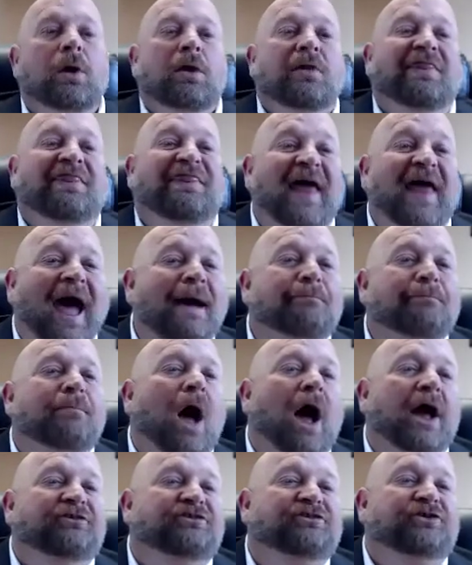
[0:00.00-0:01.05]
That
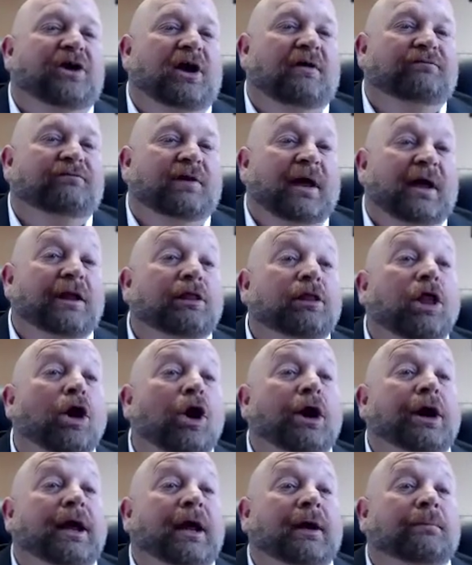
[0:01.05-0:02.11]
mind shift and
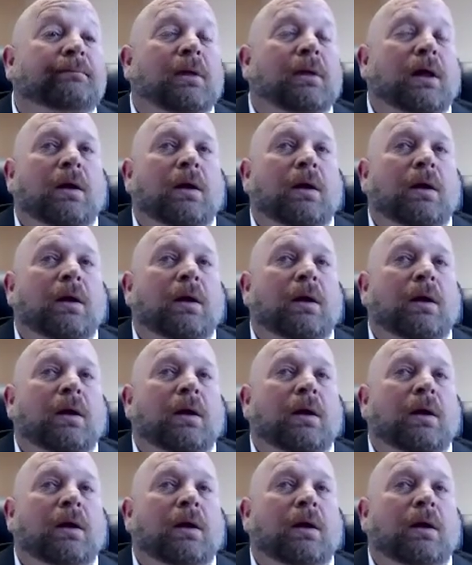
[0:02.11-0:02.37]
learning